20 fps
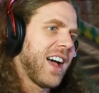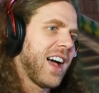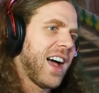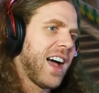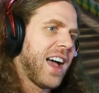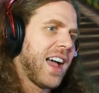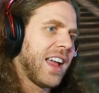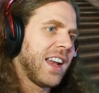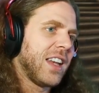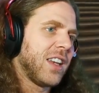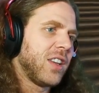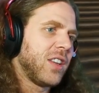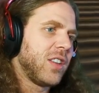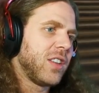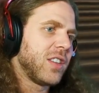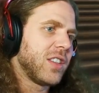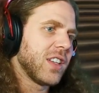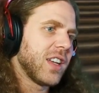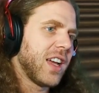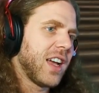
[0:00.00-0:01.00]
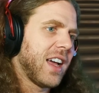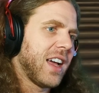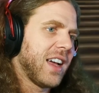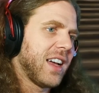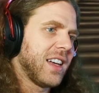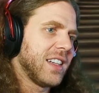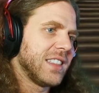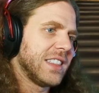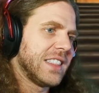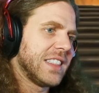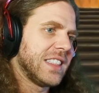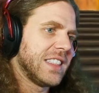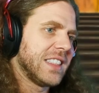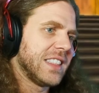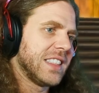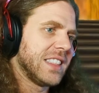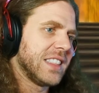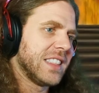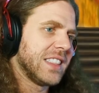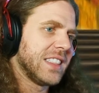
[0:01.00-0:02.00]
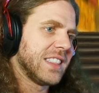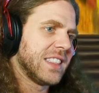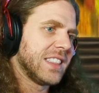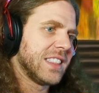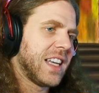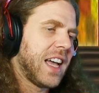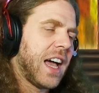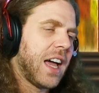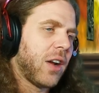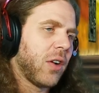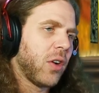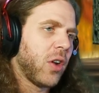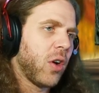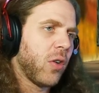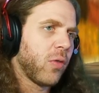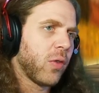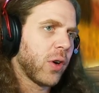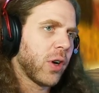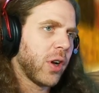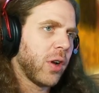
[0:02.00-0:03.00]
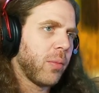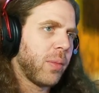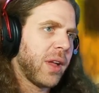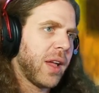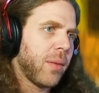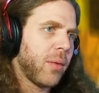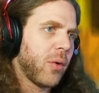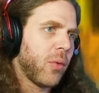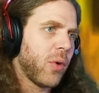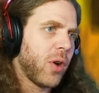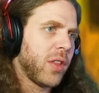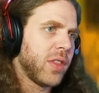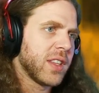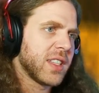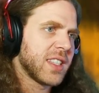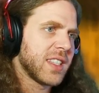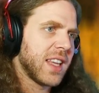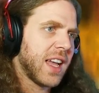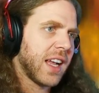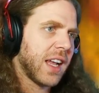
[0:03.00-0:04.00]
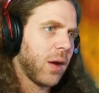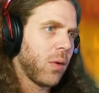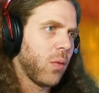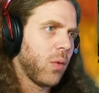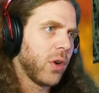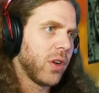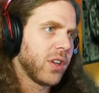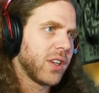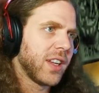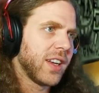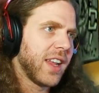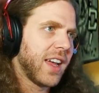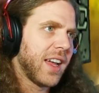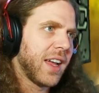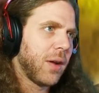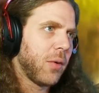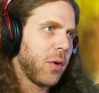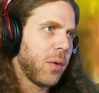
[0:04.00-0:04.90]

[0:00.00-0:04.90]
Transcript: I don't know if we're gonna be able to run the second one today.